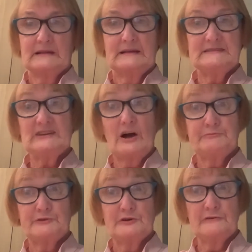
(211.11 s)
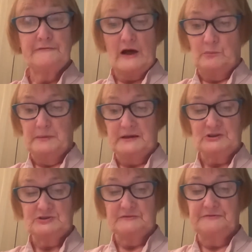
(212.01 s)
Is our profile
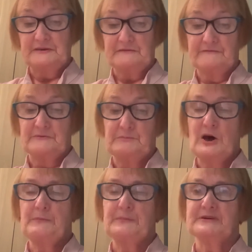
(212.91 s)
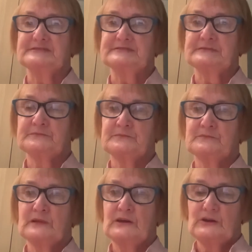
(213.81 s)
picture fit for purpose?
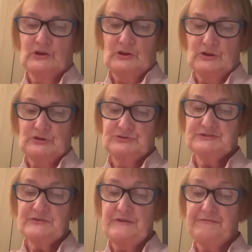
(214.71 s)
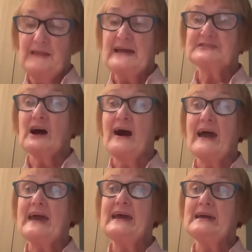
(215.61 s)
Does it reflect our
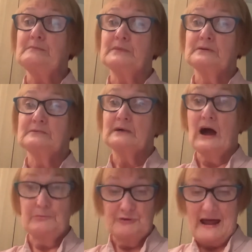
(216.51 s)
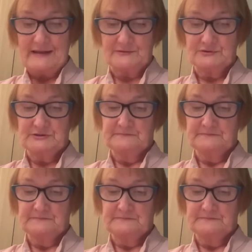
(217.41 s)
aim, our brand?